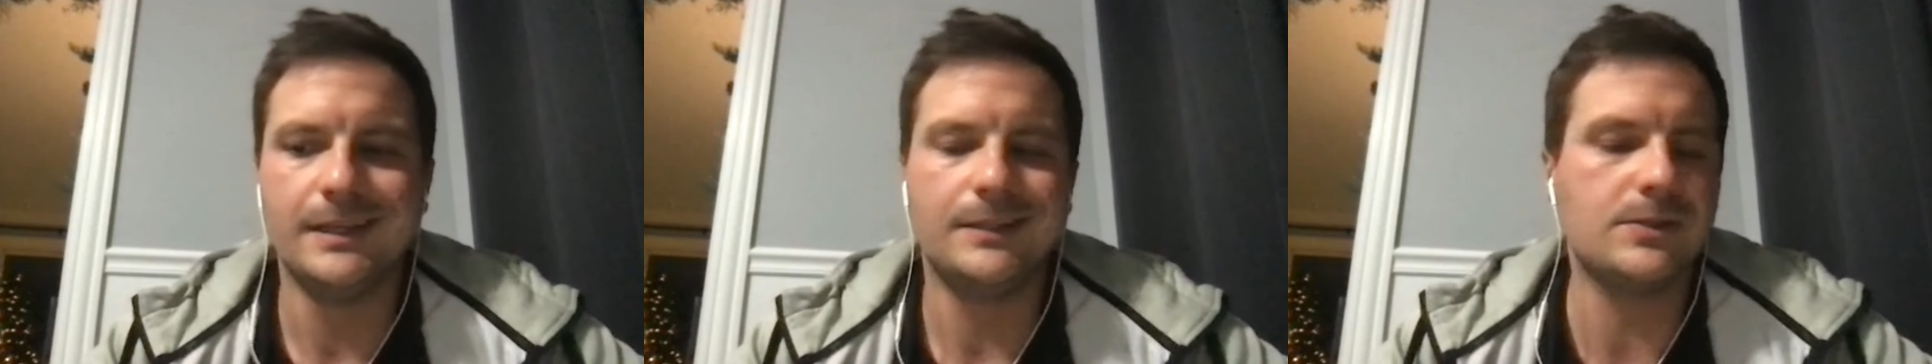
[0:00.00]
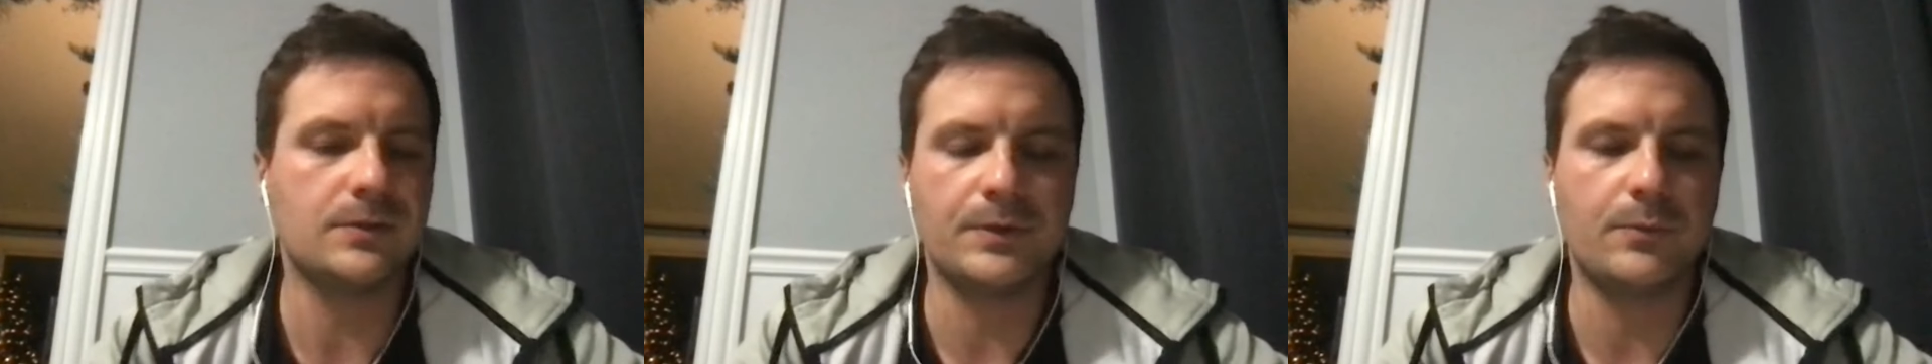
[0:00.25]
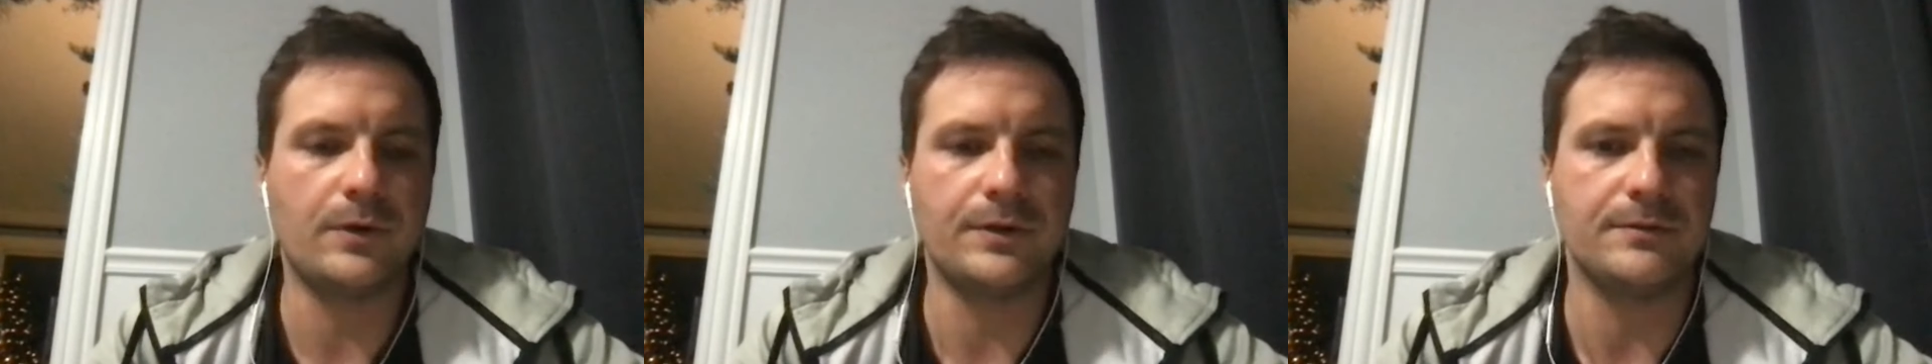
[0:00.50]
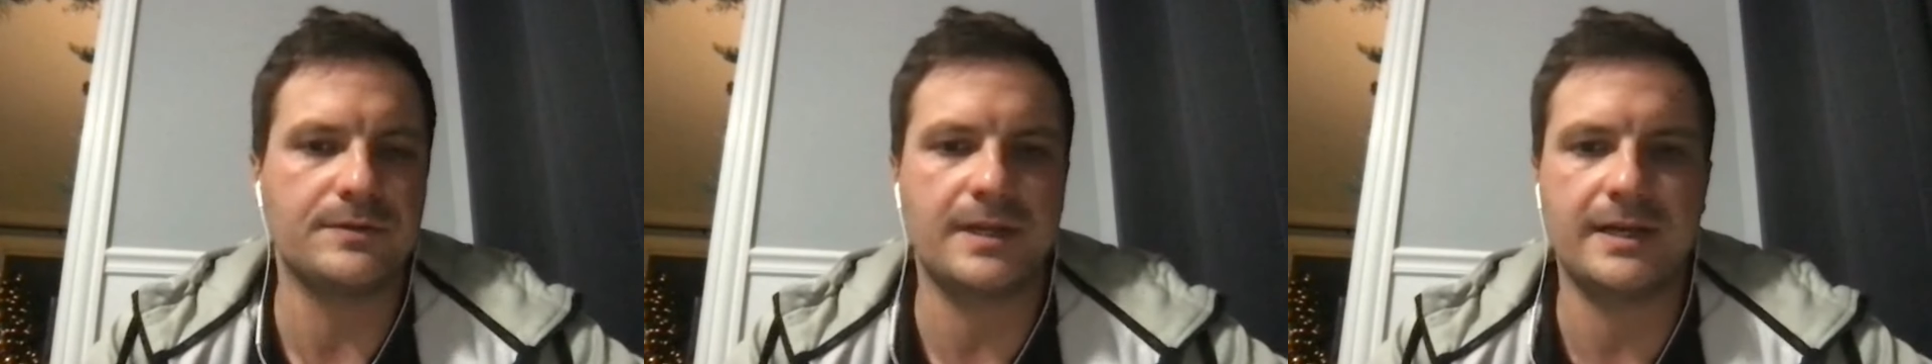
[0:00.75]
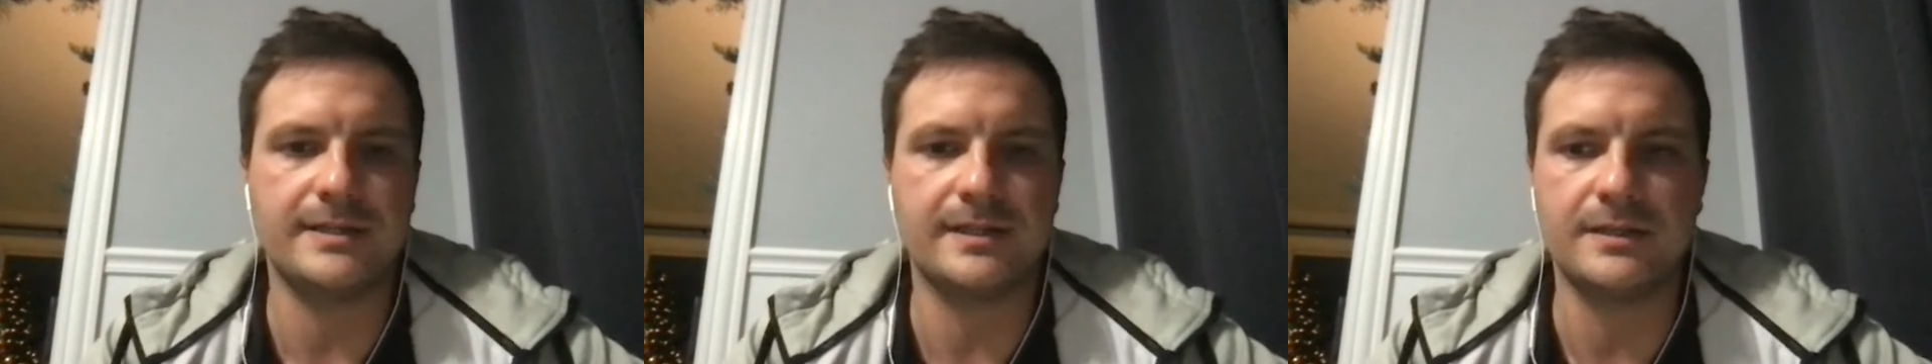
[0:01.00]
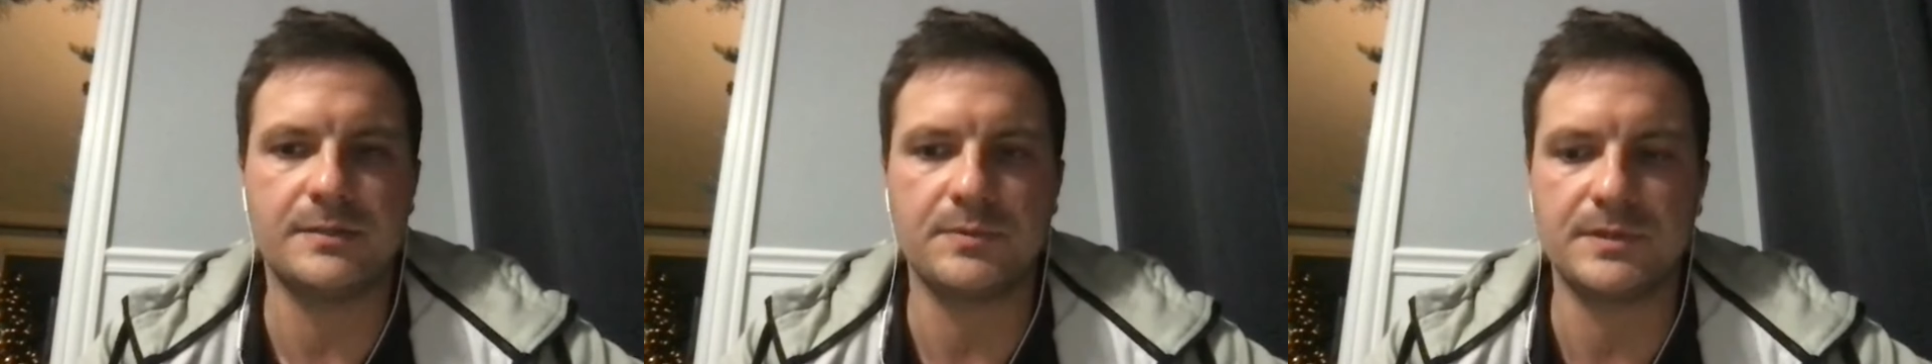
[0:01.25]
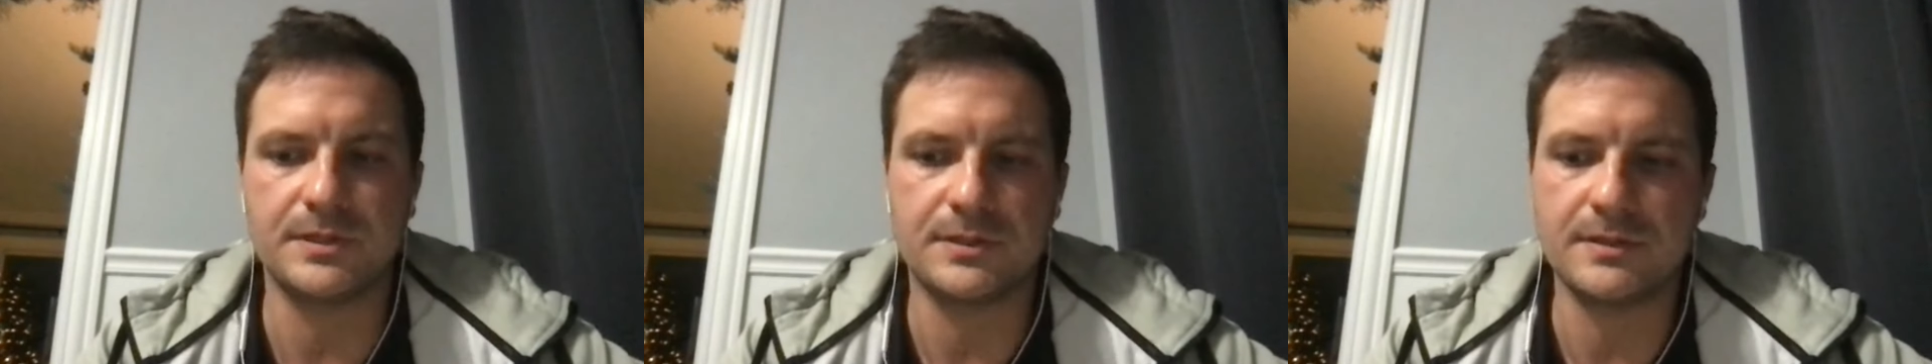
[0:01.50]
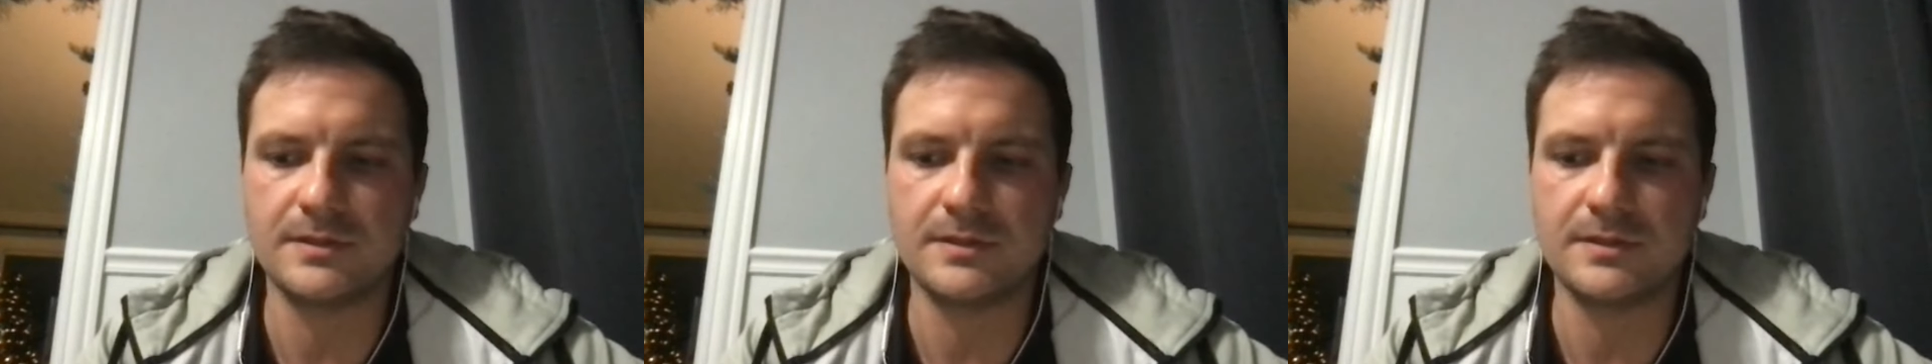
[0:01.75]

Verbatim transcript: there's only one of those guys at each position.